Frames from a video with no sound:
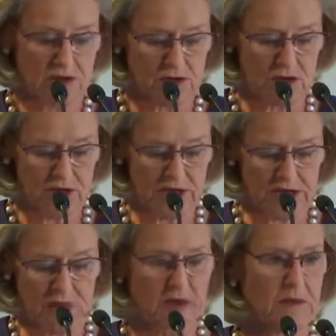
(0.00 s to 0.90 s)
through
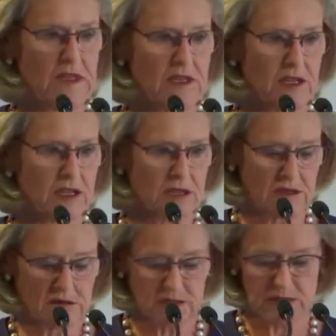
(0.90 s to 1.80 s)

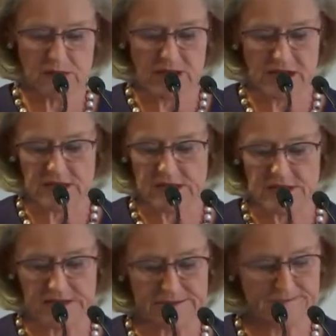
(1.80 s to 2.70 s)
experimentation and
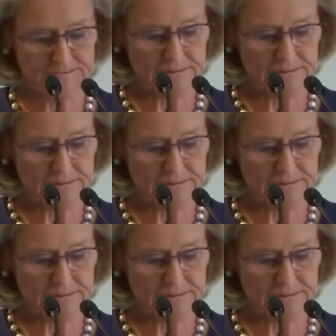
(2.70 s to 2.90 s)
practicing.